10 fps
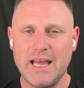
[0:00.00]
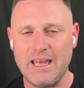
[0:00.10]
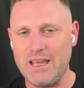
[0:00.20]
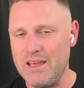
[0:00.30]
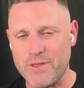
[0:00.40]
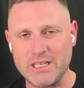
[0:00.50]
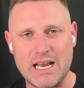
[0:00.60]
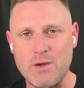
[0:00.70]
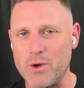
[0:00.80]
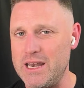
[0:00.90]
if there's
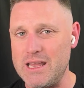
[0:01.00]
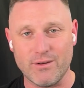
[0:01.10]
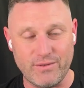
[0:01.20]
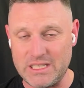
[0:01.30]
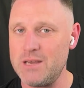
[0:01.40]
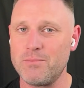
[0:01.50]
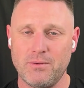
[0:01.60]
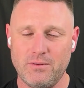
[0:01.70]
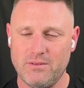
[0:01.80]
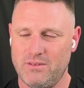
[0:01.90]
anywhere near of a dip
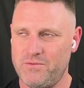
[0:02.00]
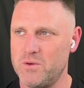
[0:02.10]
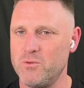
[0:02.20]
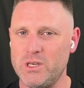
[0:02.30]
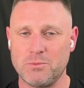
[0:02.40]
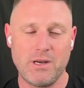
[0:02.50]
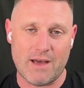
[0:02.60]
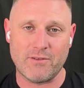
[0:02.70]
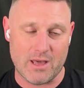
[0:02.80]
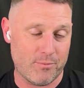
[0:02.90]
from Richmond
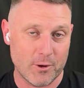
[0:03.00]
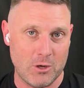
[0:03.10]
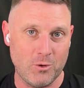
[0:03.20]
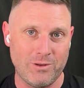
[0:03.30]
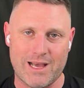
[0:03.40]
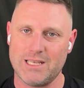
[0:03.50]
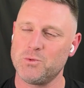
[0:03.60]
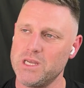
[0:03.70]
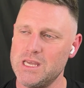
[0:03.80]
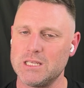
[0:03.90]
after they were pretty good last
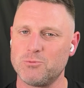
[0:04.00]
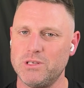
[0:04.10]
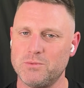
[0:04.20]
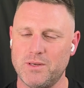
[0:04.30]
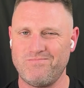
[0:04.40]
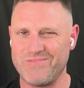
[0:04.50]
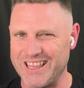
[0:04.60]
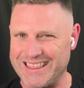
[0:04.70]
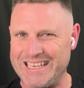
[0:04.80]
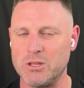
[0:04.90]
week against Brisbane,
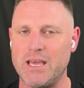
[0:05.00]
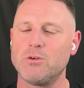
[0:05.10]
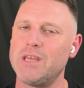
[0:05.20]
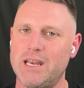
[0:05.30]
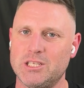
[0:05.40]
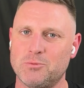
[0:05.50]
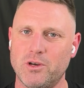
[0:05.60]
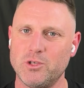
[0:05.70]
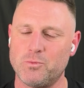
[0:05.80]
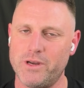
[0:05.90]
I think they could get
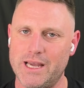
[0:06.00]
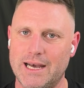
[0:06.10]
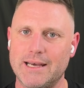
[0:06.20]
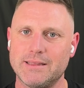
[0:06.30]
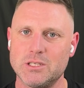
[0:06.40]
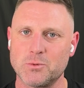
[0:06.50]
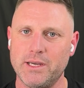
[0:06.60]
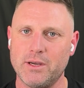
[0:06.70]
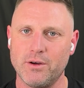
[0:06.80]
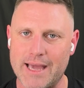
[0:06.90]
exposed pretty hard this
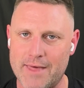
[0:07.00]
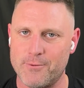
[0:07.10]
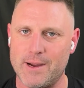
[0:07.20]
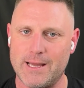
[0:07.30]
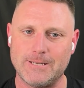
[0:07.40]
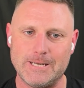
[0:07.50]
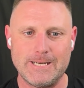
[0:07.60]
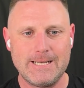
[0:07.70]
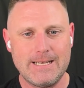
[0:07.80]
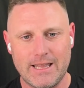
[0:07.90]
week on Gather Round.
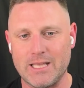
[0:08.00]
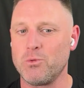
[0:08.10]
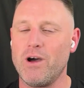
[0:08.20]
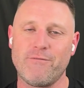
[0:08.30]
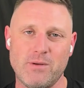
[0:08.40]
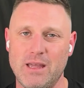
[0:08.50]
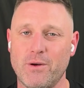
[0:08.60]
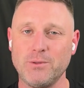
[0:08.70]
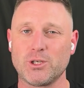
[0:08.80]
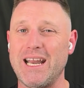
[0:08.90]
That's why for me, if
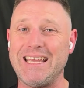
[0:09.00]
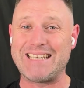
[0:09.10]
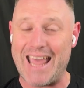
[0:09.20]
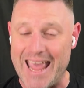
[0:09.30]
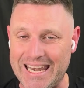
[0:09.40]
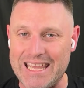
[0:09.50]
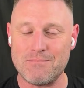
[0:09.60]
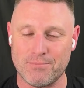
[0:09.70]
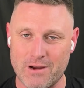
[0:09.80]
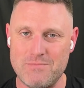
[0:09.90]
I'm trading into
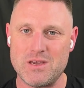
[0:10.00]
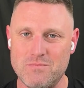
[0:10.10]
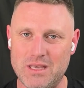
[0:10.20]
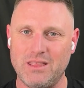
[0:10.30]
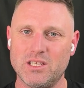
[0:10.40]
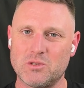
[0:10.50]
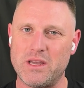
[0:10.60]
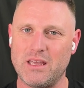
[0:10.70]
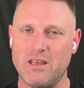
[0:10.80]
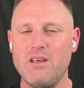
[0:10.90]
any premium mid this
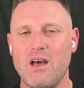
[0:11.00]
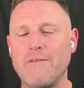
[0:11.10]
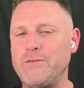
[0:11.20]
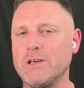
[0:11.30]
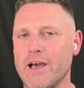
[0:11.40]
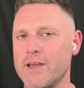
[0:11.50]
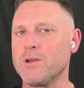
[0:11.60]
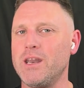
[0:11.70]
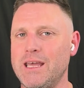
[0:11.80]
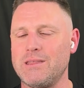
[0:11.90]
week, I feel like I'm
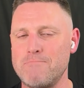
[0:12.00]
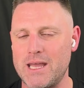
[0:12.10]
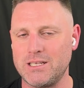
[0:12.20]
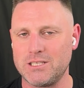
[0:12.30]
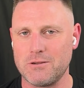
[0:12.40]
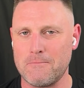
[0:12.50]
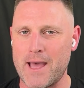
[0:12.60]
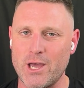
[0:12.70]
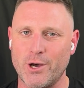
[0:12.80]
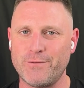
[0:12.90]
going to get the best
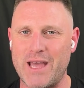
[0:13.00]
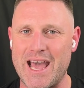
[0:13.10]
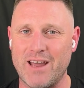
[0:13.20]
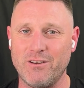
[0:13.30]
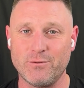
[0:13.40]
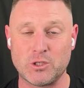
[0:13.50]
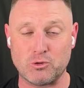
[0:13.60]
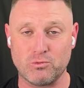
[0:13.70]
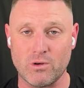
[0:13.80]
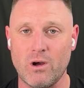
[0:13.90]
payoff out of
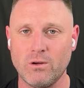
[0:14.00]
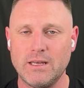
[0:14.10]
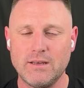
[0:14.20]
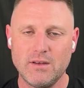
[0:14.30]
Serong,